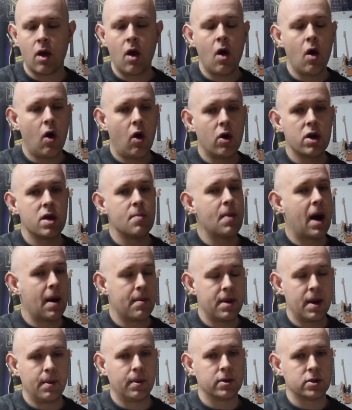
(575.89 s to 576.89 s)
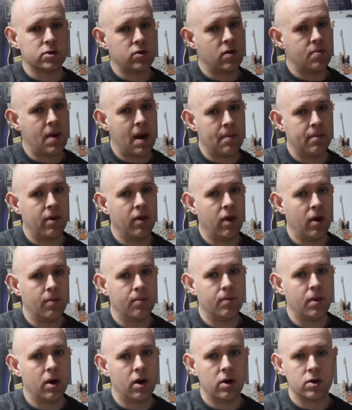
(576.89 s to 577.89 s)
Or you might be able to remember
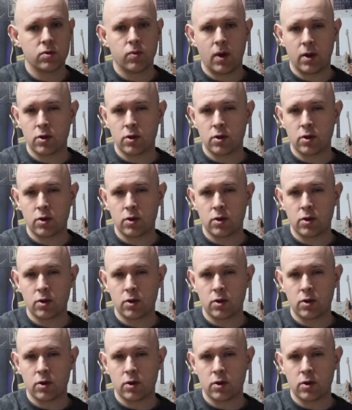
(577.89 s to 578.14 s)
them as well,